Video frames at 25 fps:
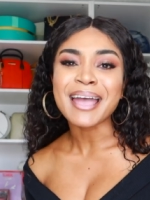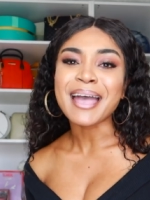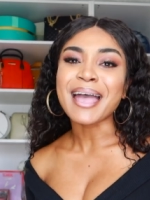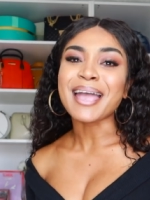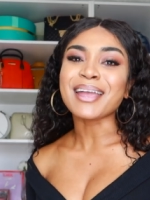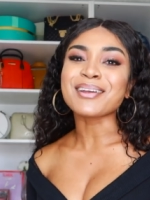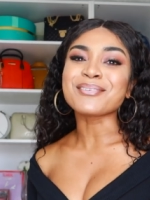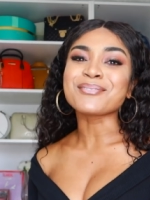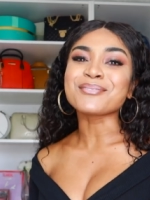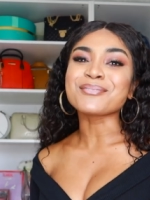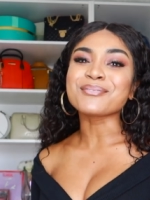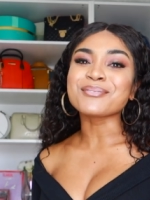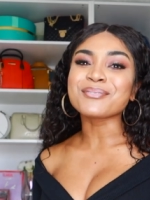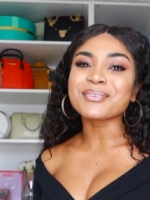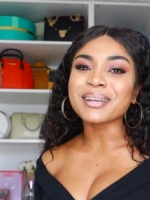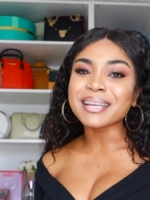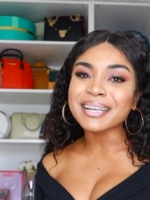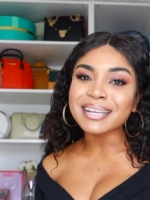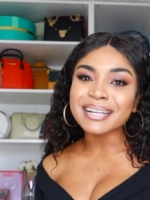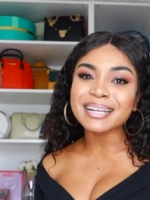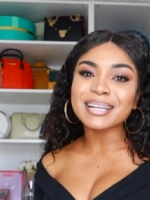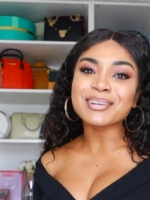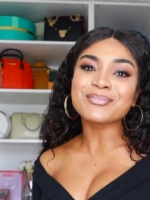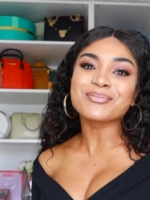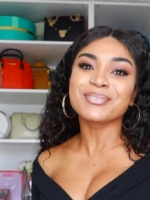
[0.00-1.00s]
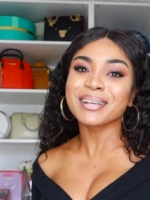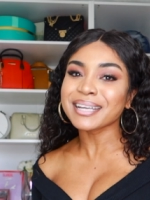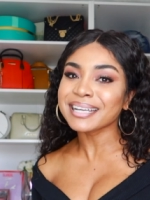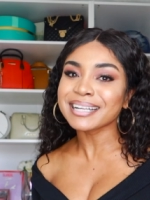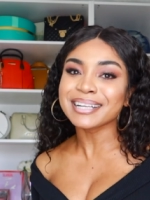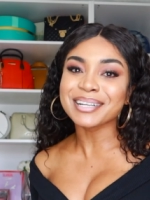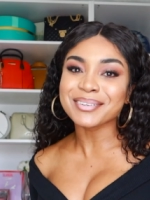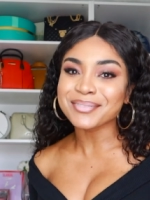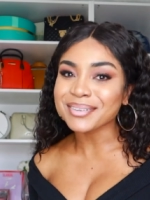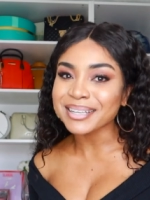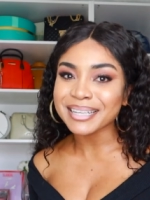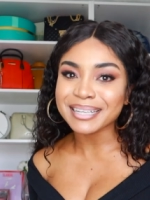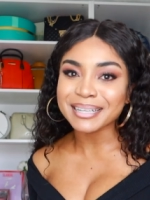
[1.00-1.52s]
I really,
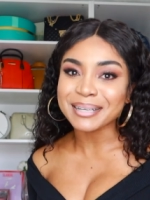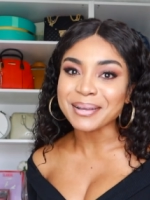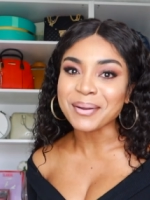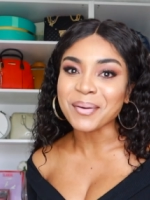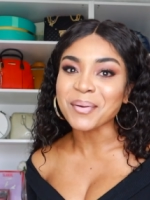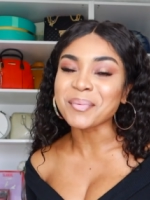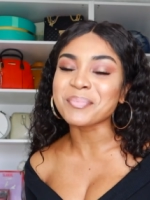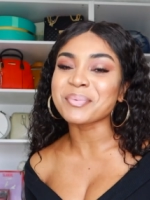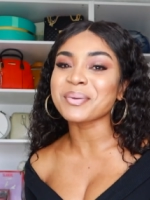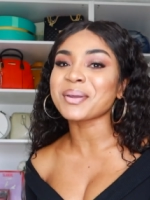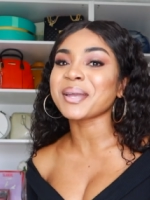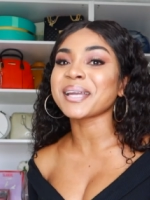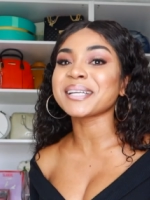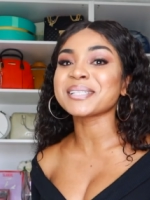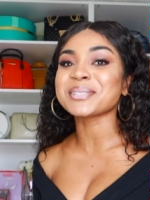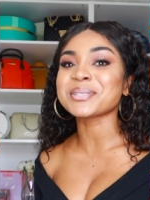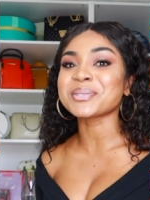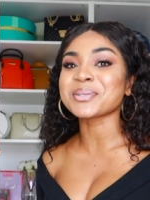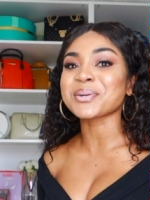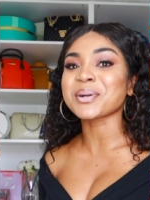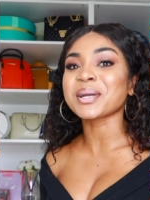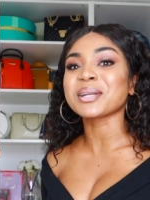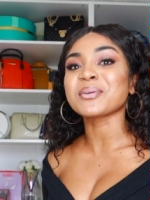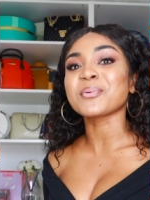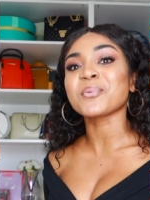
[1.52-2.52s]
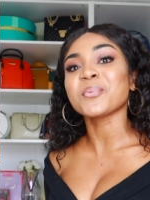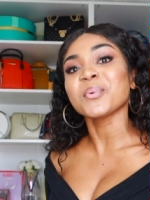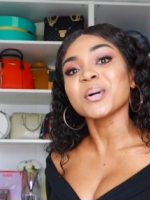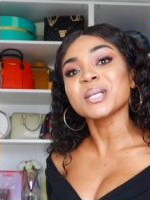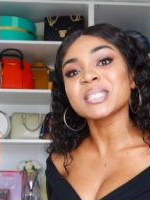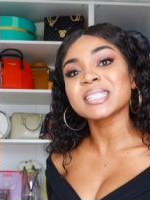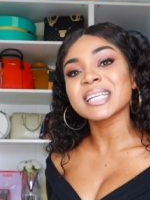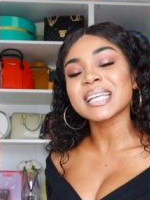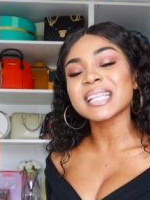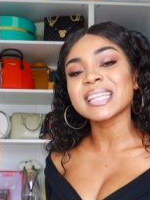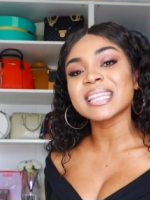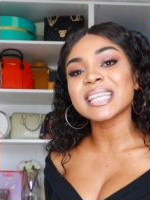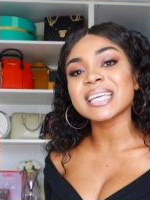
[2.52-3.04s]
really, really hope you enjoyed
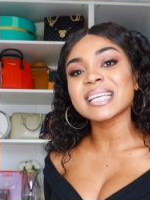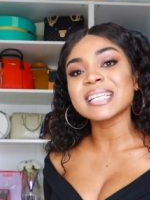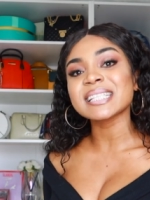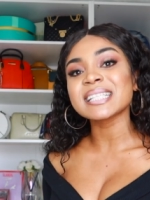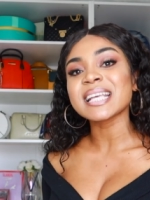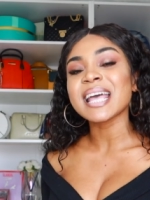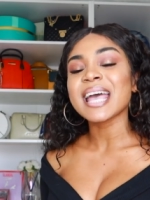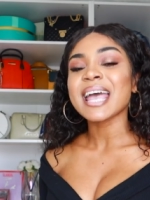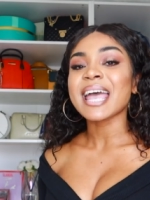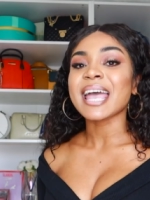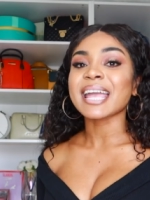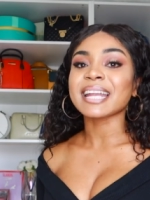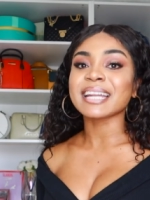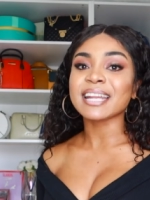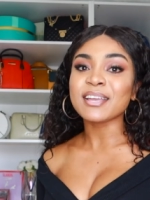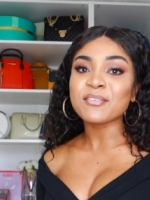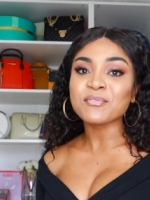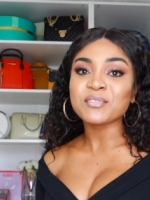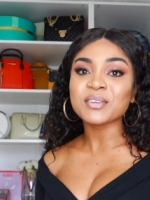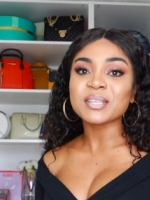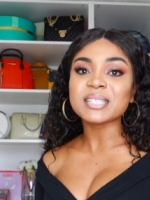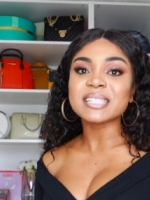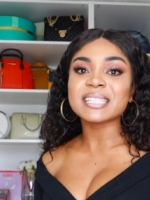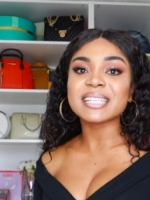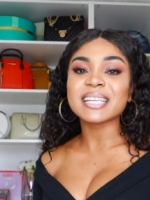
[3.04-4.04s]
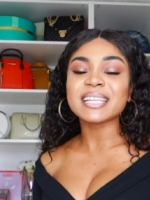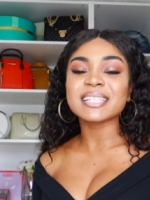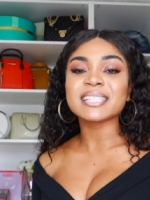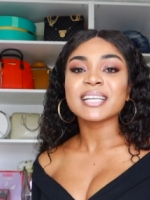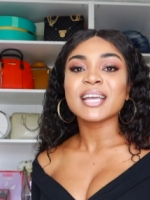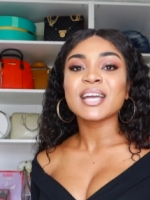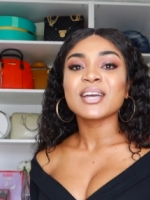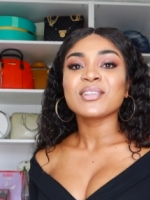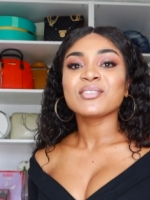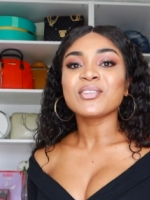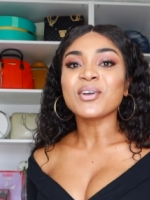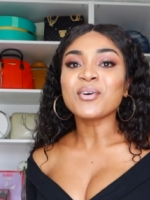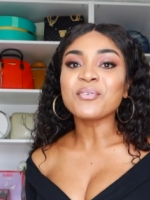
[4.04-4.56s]
watching this, and if you did,
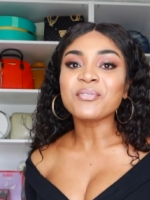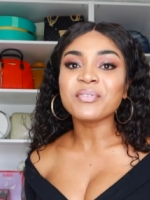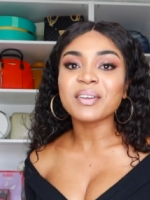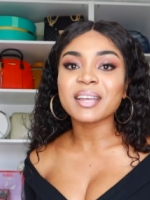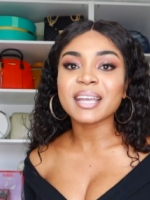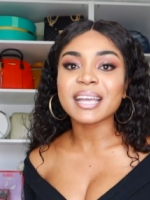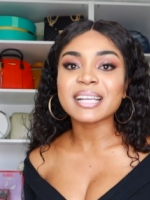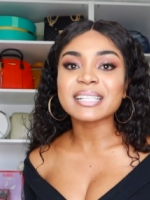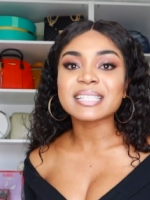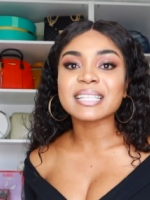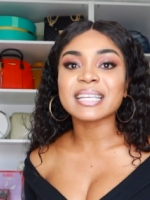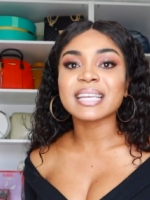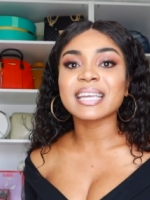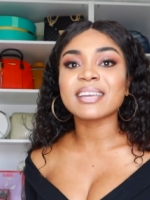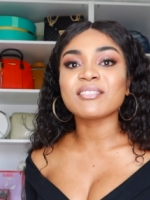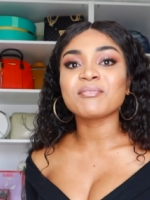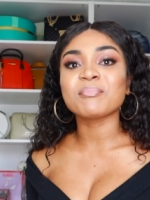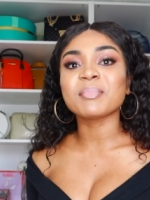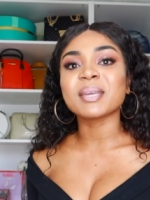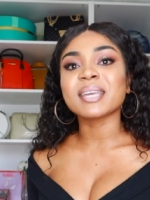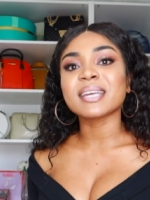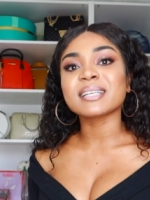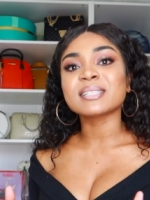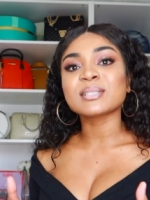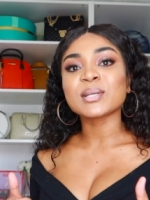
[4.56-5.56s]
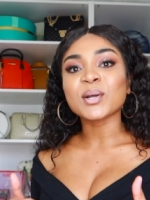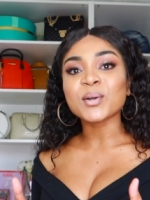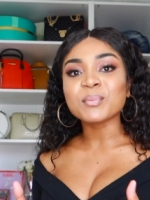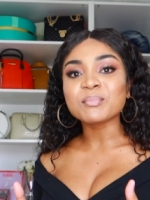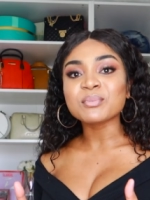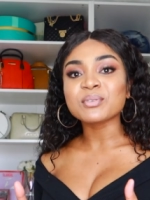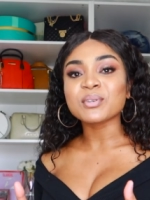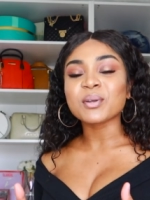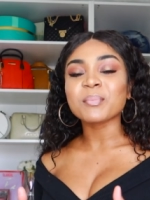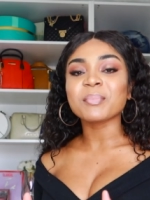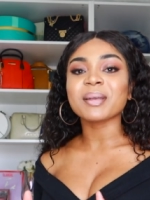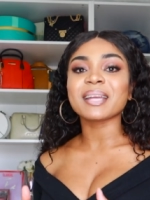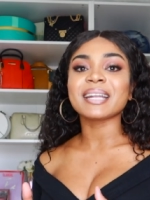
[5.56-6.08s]
don't forget to give me a
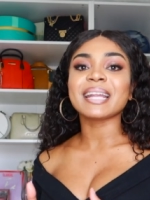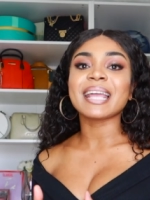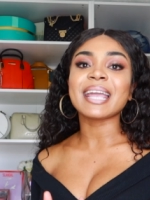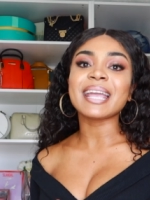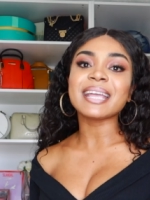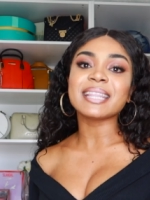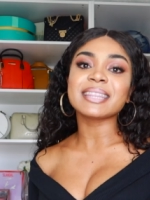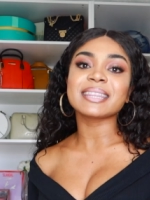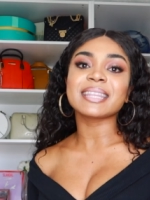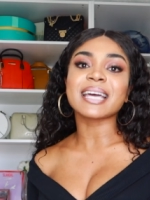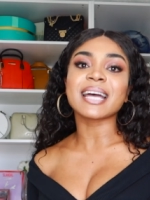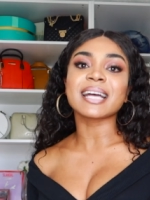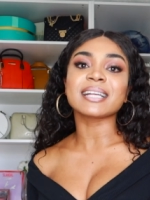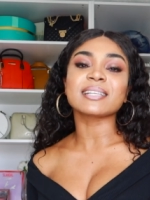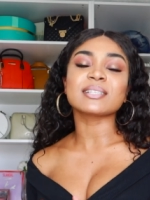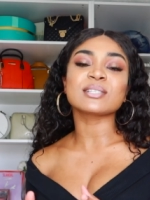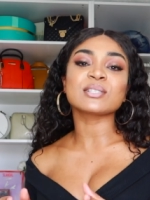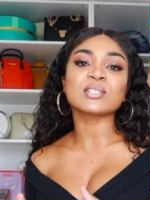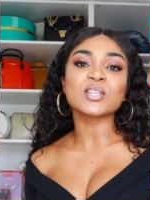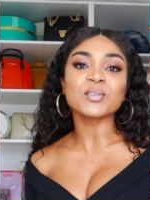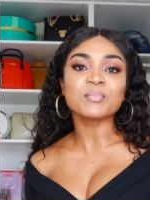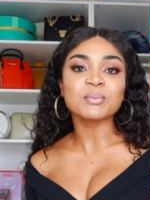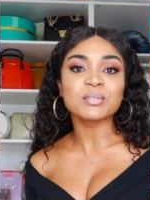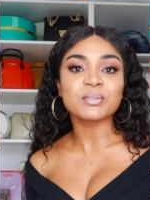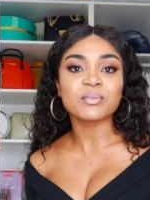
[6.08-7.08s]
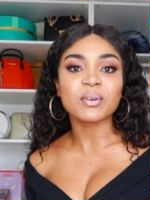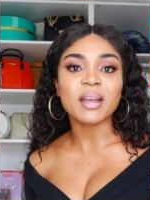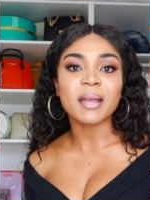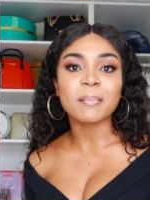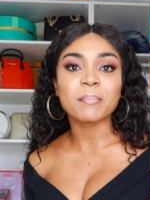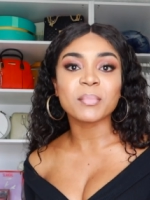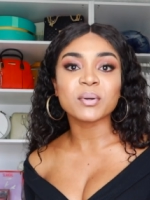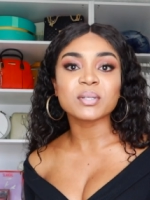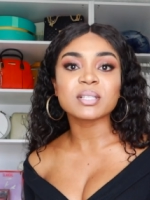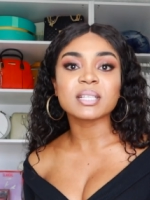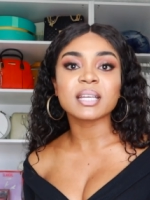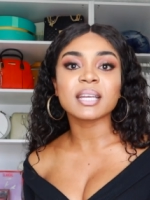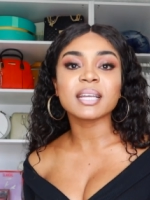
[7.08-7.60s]
thumbs up and hit that subscribe
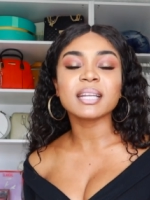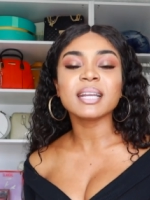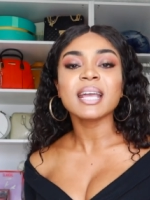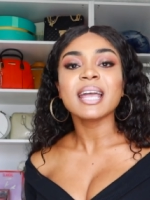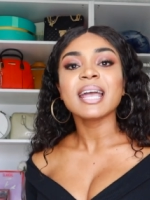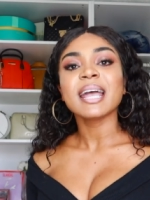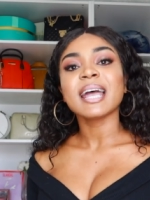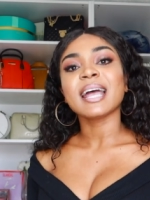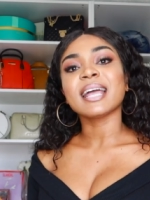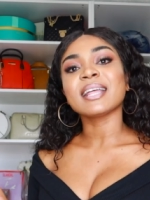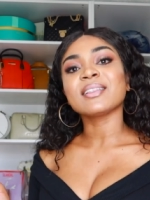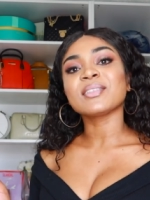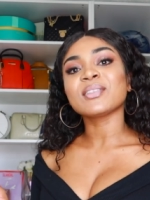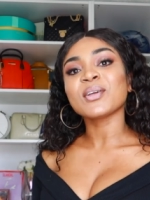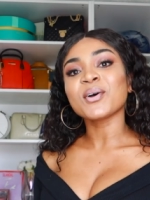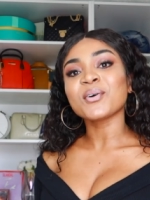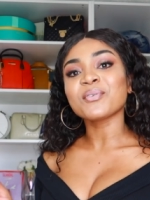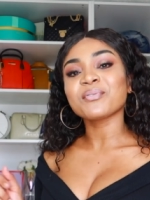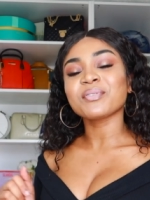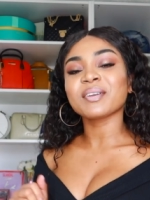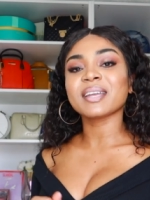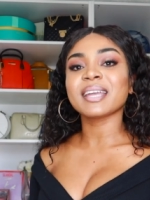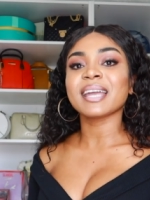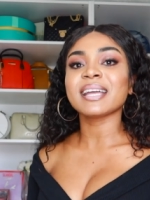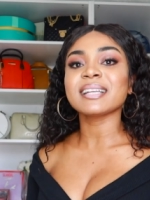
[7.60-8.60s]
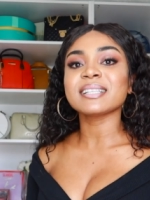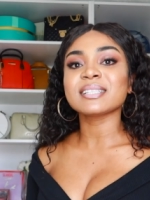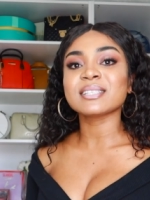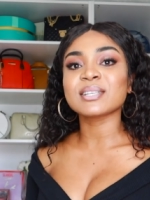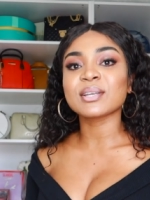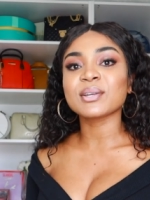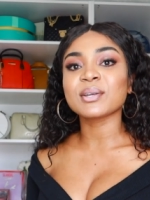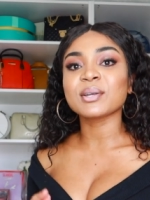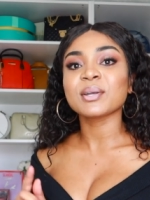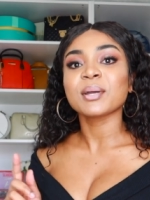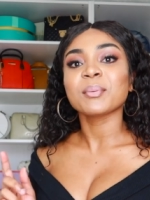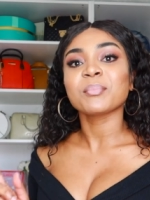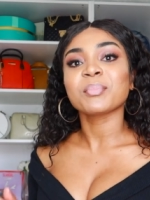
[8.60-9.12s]
button, and don't forget
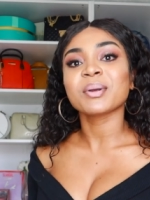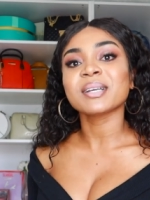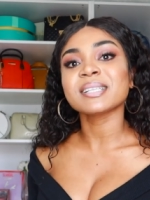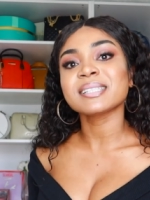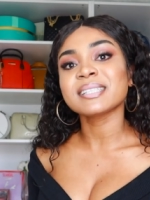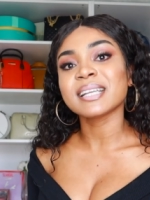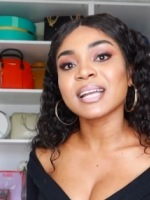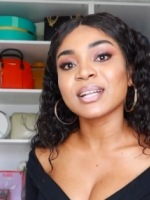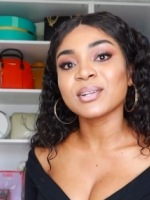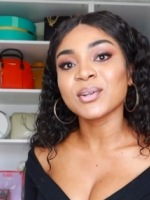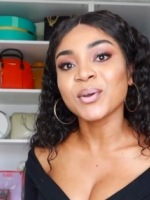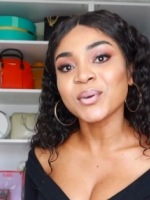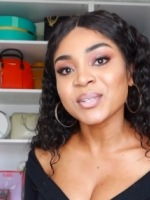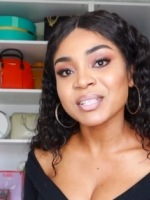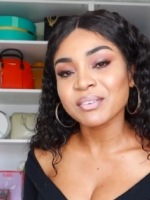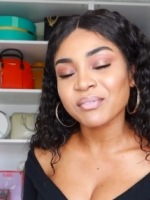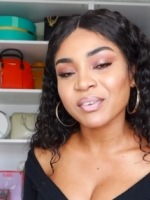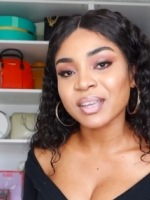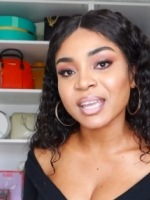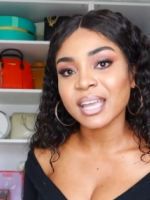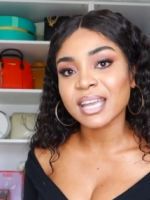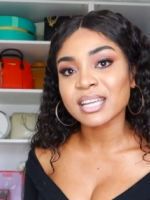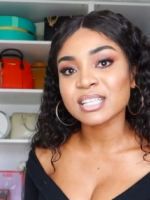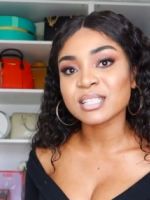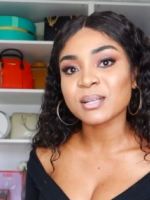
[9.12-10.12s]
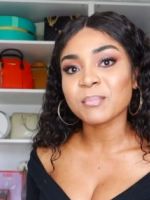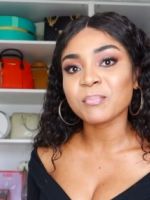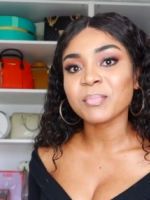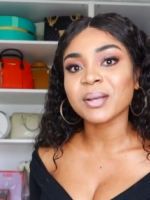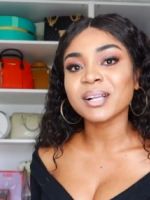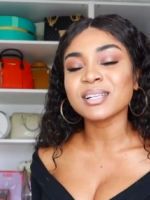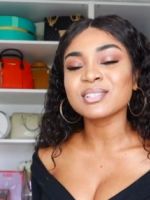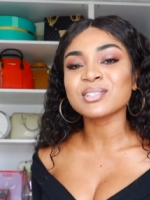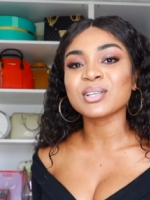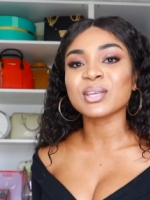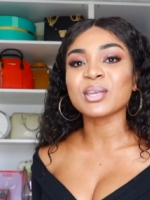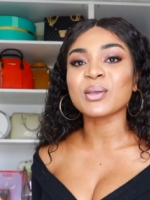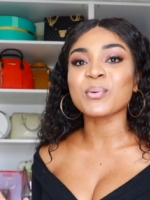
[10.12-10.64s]
to press that notification
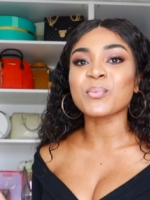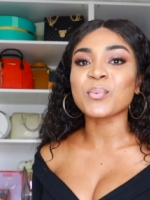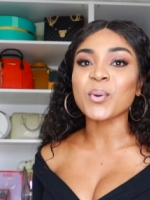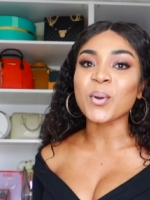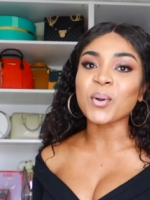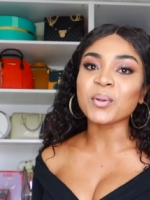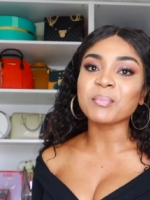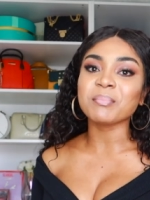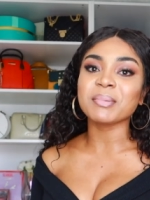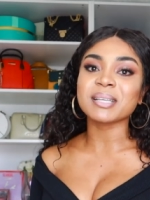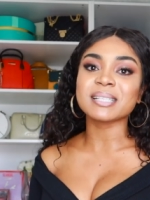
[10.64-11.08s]
bell so you won't